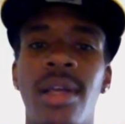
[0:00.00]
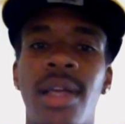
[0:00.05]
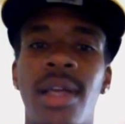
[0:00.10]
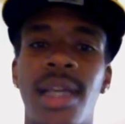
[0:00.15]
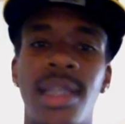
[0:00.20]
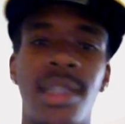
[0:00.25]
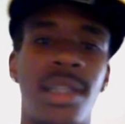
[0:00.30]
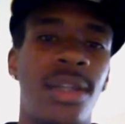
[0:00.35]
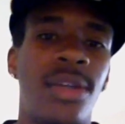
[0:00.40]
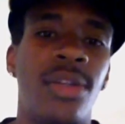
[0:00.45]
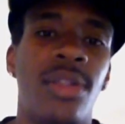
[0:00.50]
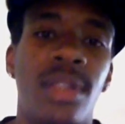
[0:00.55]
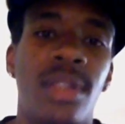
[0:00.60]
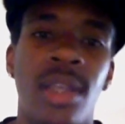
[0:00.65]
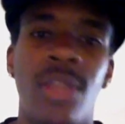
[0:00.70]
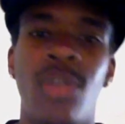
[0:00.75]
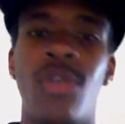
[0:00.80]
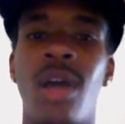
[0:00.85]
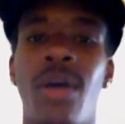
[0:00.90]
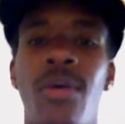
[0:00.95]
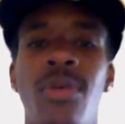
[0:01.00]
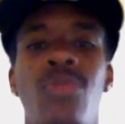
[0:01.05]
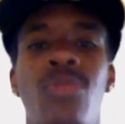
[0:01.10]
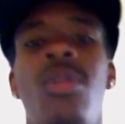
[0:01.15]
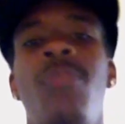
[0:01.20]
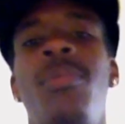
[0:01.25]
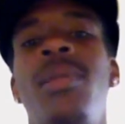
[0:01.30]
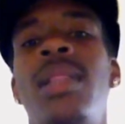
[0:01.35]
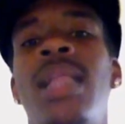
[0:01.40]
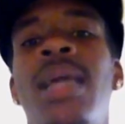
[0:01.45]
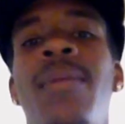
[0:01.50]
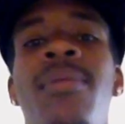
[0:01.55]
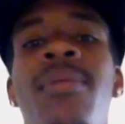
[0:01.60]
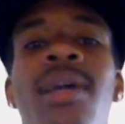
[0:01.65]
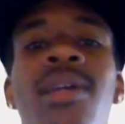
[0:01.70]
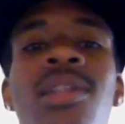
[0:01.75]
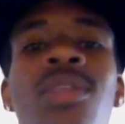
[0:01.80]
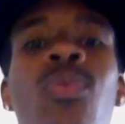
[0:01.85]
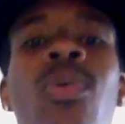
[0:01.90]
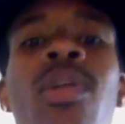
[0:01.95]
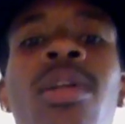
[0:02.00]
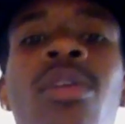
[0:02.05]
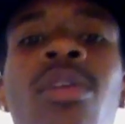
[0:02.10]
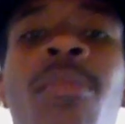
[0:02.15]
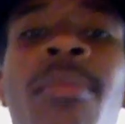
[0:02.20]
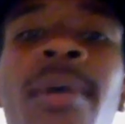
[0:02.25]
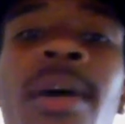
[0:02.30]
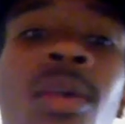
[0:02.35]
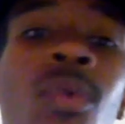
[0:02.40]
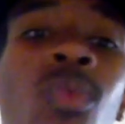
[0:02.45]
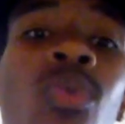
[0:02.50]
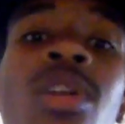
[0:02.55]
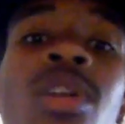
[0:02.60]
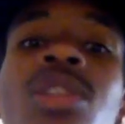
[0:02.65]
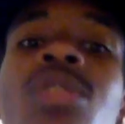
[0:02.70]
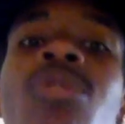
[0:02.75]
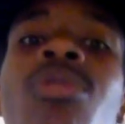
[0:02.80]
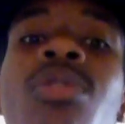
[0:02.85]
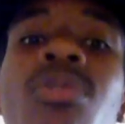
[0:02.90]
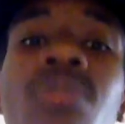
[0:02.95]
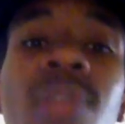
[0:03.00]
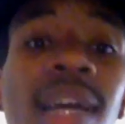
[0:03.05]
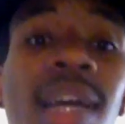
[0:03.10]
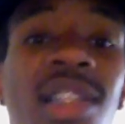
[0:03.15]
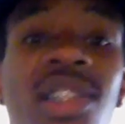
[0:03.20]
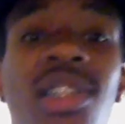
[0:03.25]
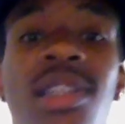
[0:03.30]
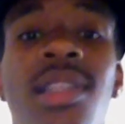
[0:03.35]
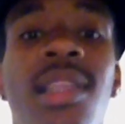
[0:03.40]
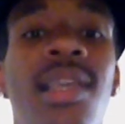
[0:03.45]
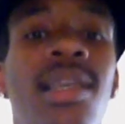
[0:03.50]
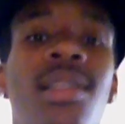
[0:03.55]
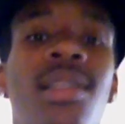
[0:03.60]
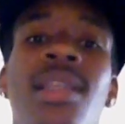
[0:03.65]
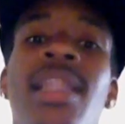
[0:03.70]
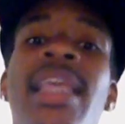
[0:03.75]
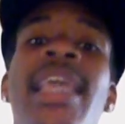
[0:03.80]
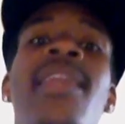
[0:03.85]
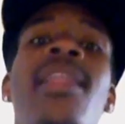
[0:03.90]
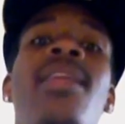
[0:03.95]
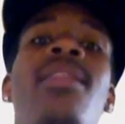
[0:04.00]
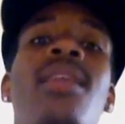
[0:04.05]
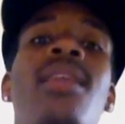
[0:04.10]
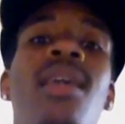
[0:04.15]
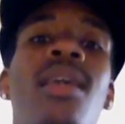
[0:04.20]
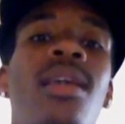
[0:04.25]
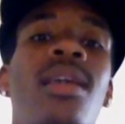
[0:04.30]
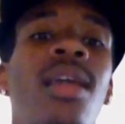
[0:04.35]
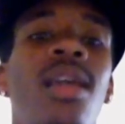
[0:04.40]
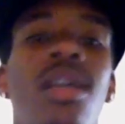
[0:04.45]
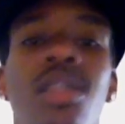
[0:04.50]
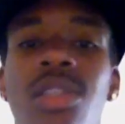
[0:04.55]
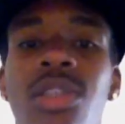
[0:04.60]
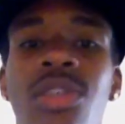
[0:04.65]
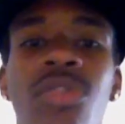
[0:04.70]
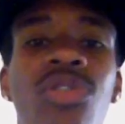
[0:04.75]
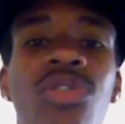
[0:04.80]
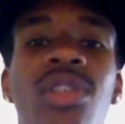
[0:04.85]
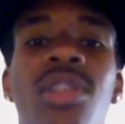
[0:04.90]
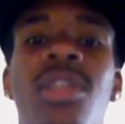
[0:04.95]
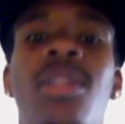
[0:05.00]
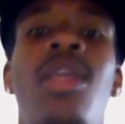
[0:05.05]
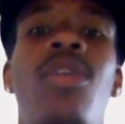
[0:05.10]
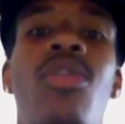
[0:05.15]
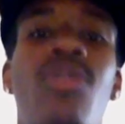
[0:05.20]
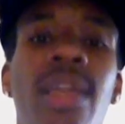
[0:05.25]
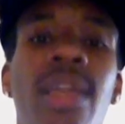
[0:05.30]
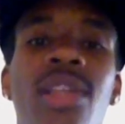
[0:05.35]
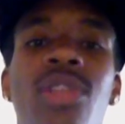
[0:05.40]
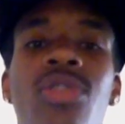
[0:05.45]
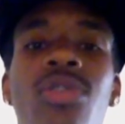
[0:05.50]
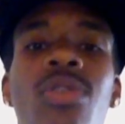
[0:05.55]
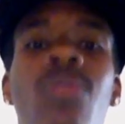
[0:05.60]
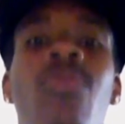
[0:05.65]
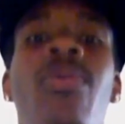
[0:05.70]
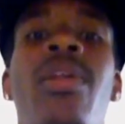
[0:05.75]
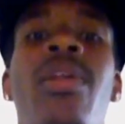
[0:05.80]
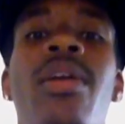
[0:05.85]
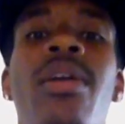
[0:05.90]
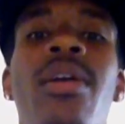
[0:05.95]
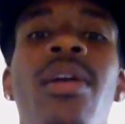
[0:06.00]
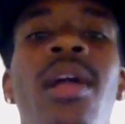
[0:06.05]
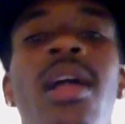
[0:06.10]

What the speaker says: That's another thing. You always want to be labeled as a winner, no matter what you do. Not just this and anything. So you'll just know that you're a winner.